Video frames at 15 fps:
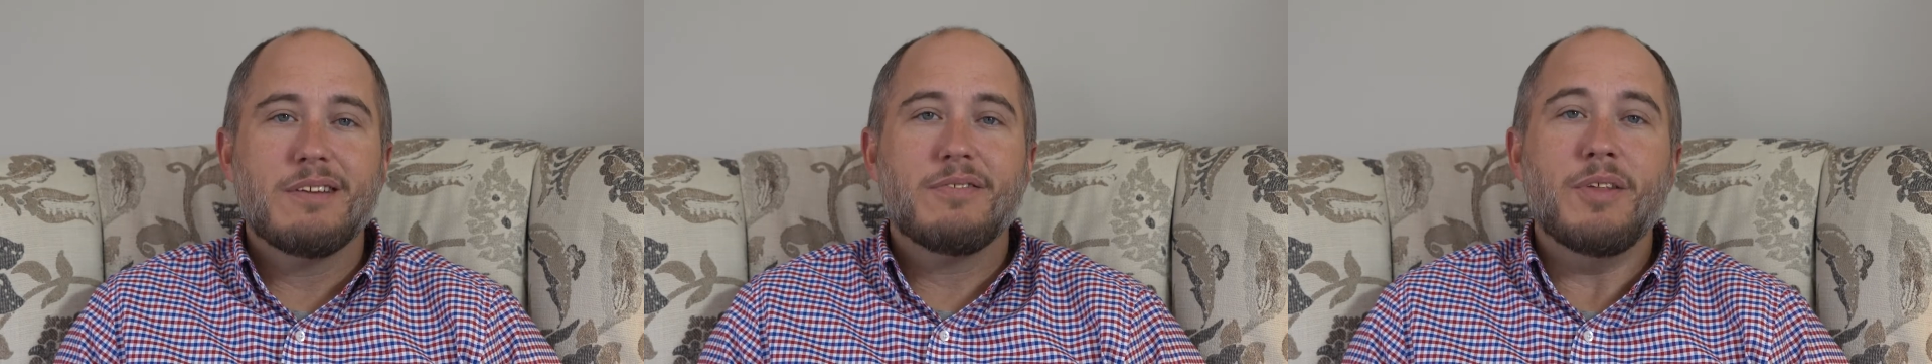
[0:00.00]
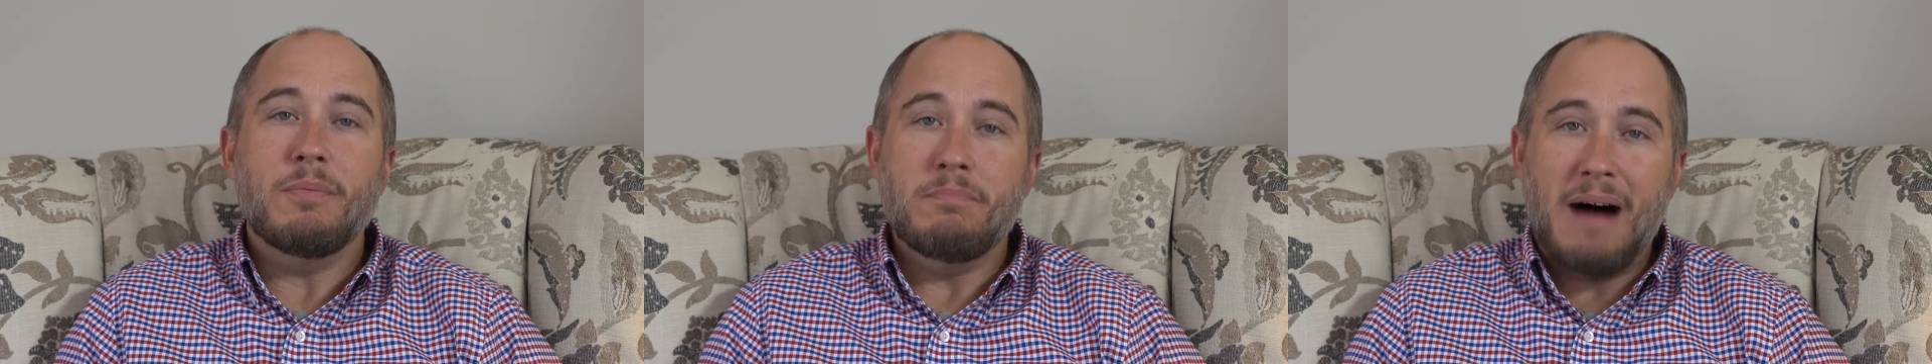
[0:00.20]

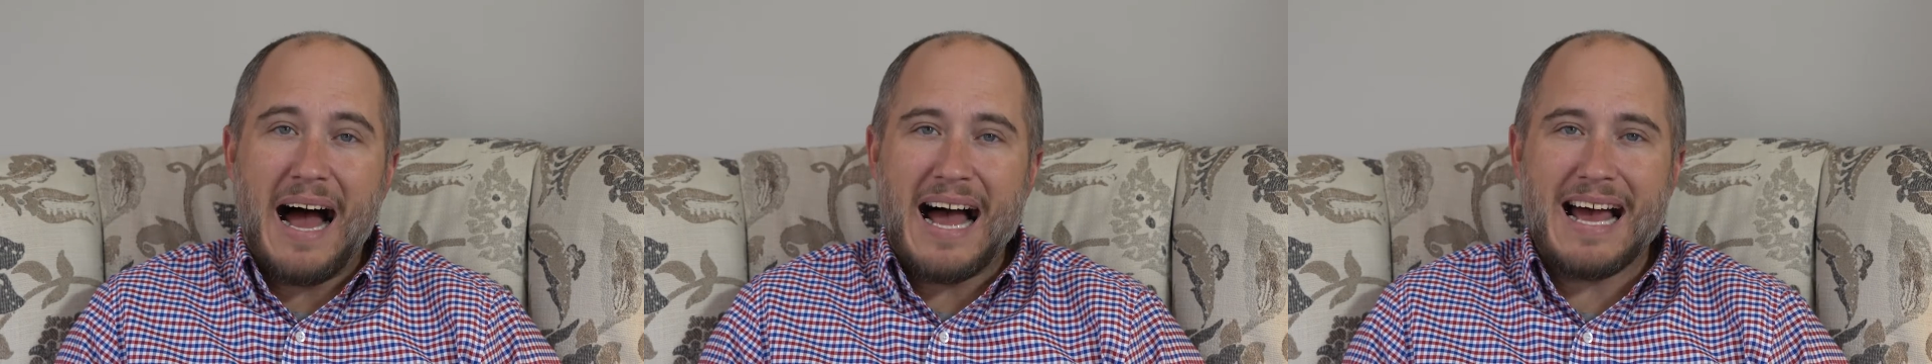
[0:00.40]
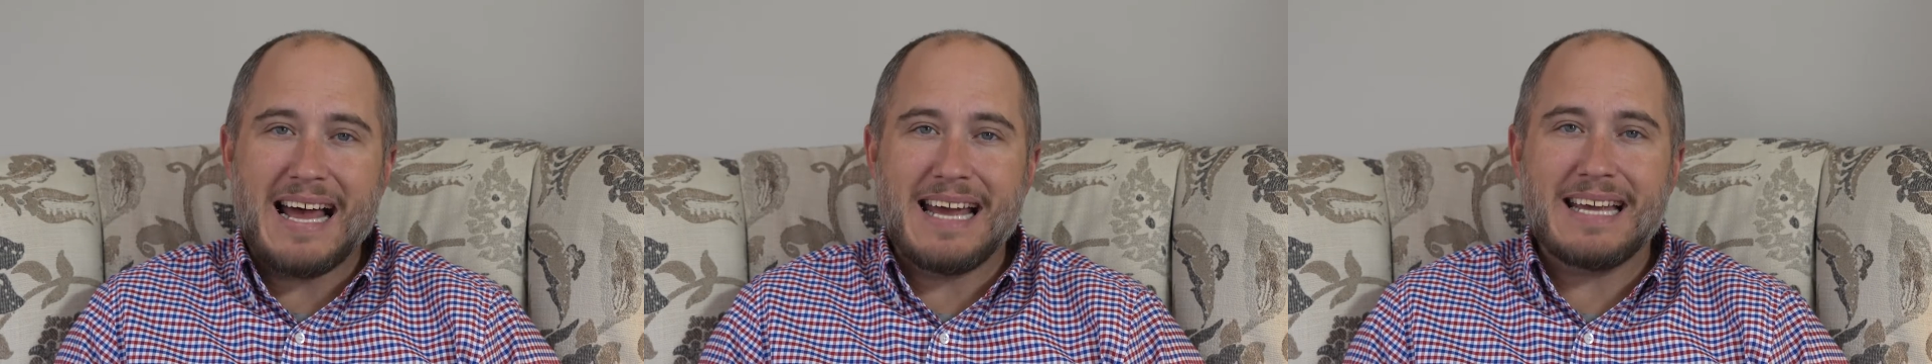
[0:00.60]
the
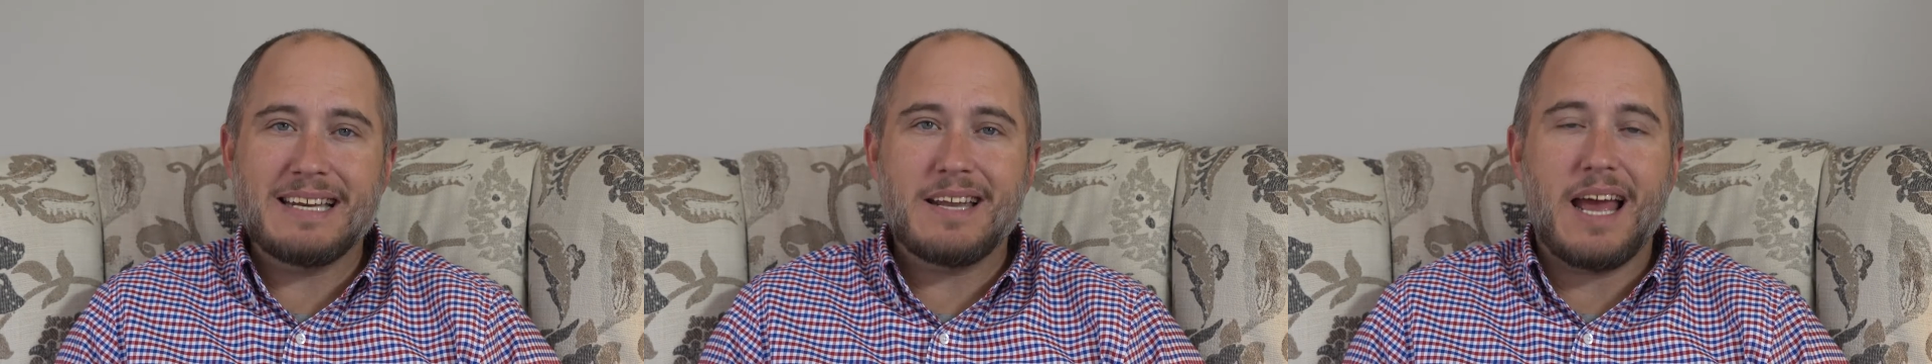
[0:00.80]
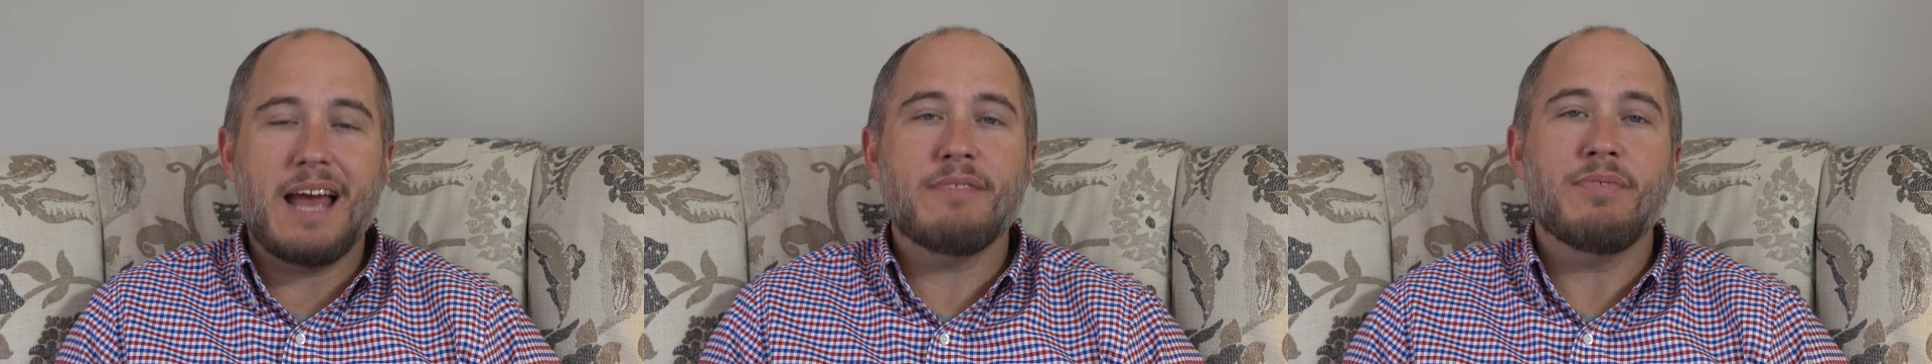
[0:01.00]

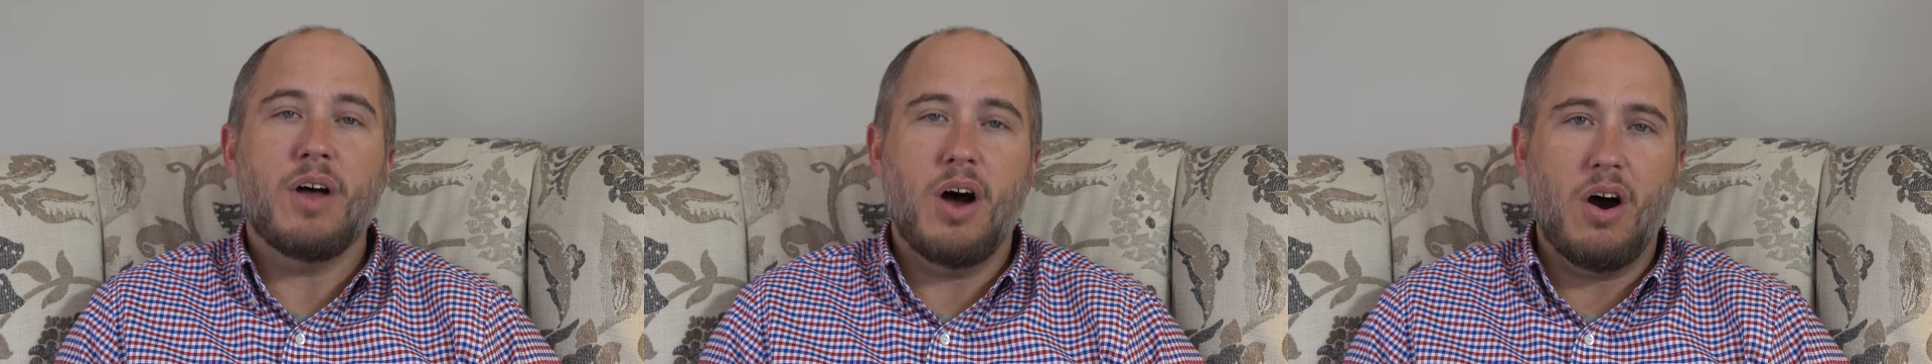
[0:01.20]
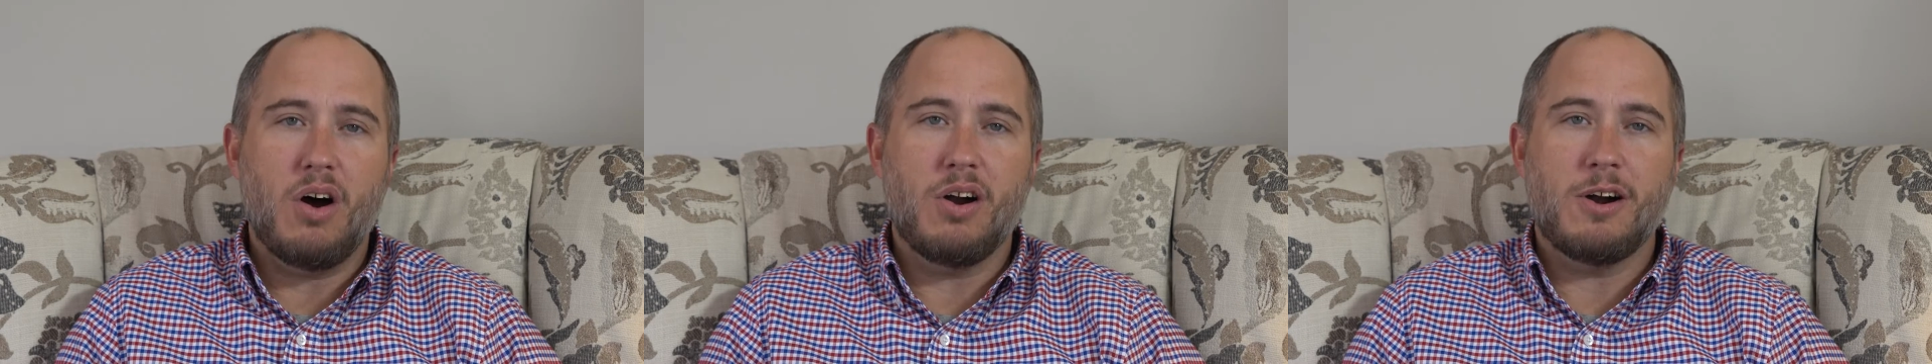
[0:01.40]
mind and the
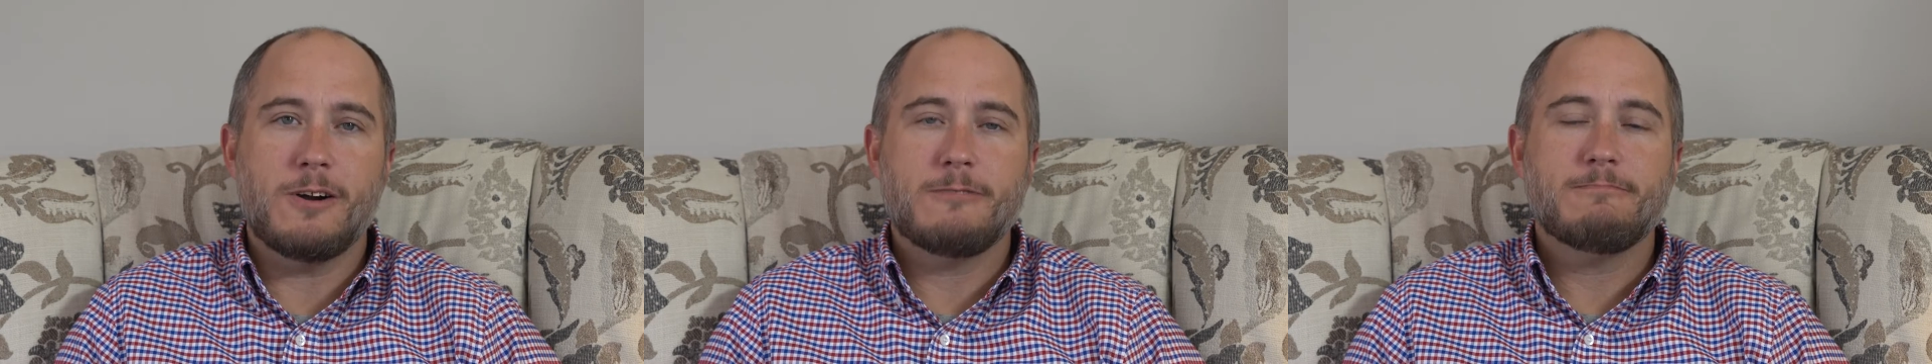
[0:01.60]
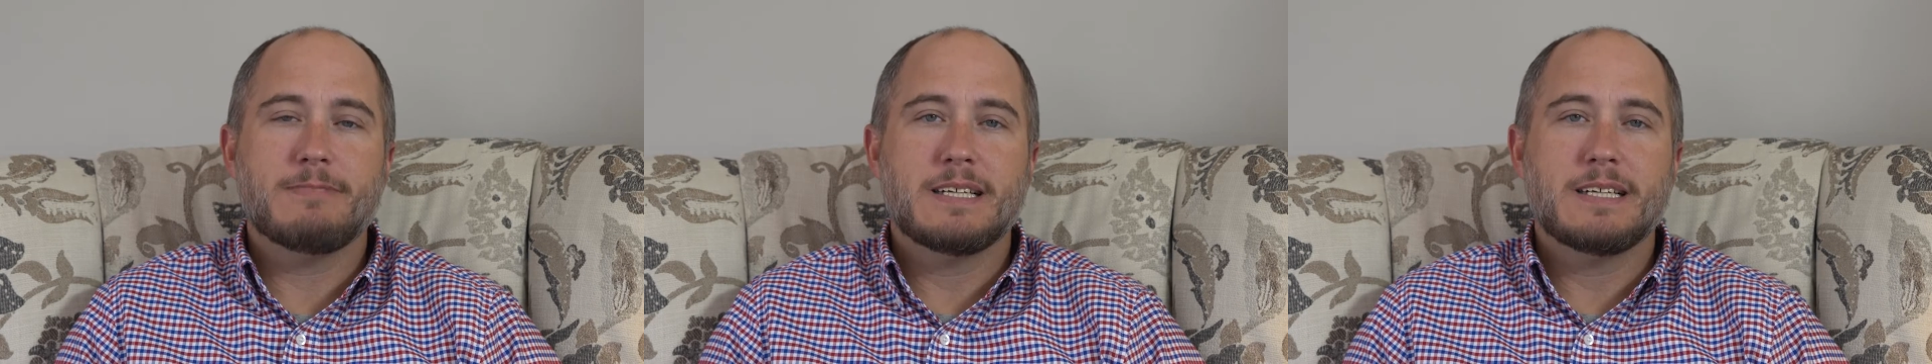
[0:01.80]
heart.